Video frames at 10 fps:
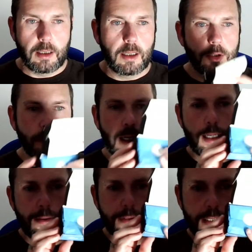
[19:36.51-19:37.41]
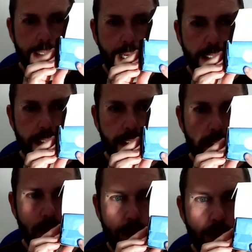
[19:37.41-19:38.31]
do like lavender scent,
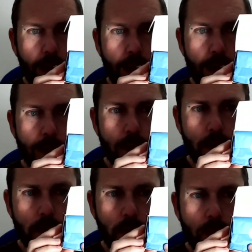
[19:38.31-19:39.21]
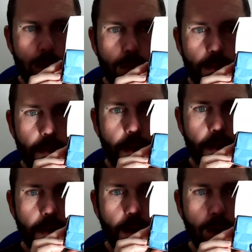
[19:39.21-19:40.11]
and no,
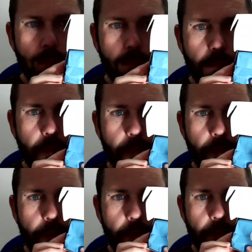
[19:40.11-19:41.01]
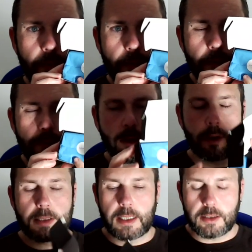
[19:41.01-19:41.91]
it's not focusing.